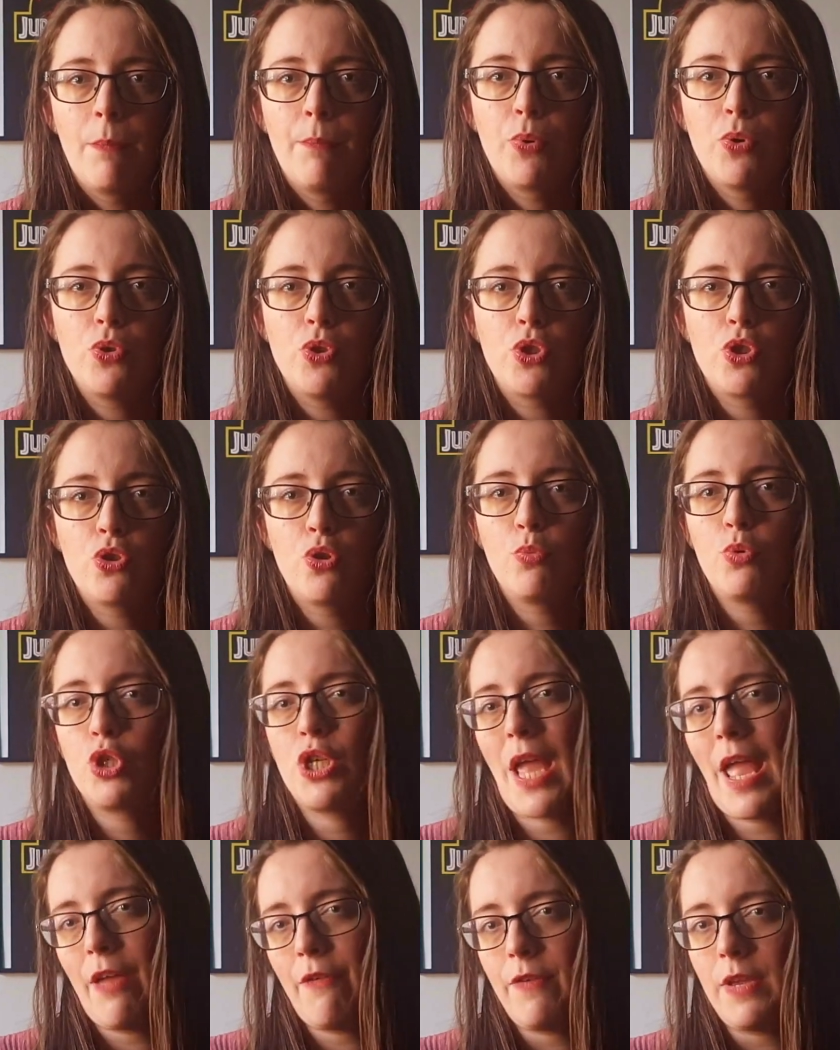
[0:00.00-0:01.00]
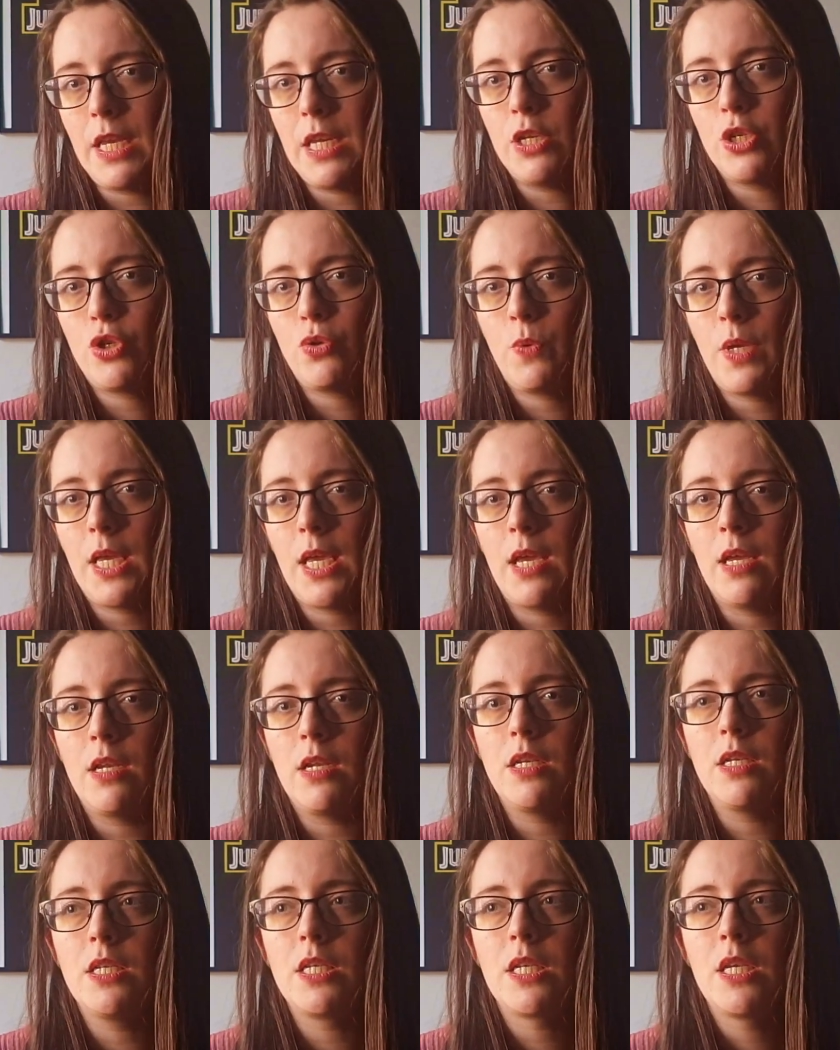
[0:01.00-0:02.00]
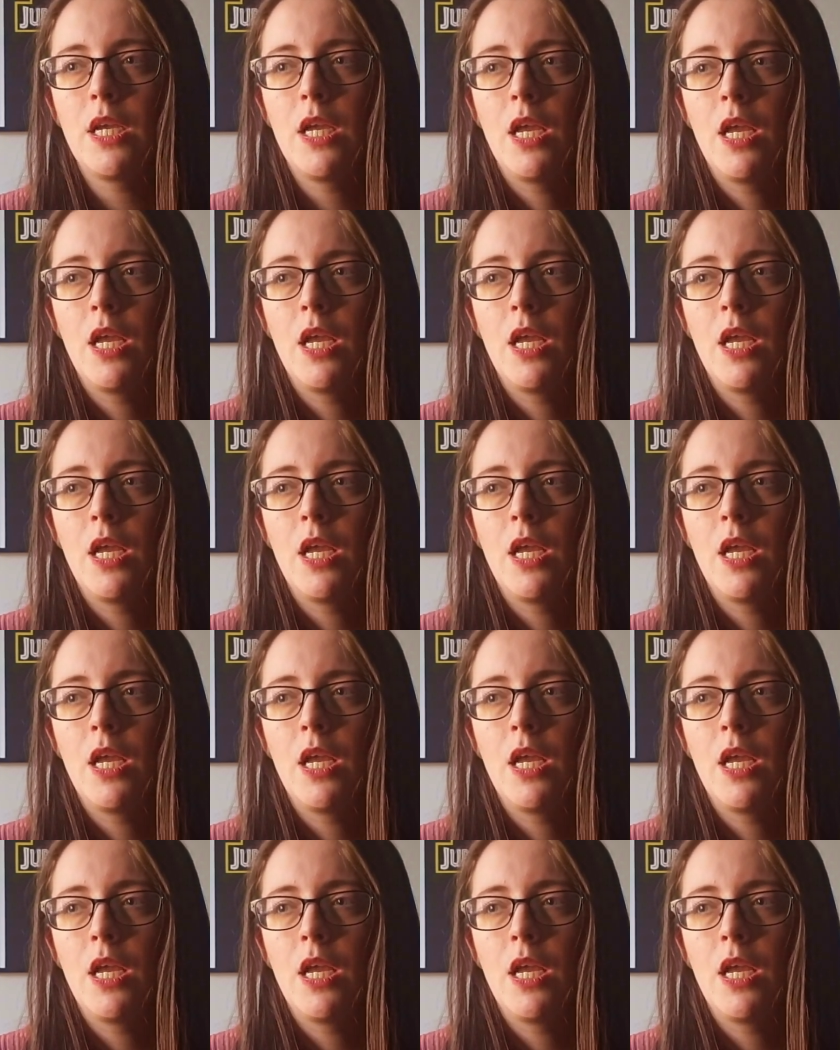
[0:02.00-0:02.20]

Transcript: putting so much effort into it and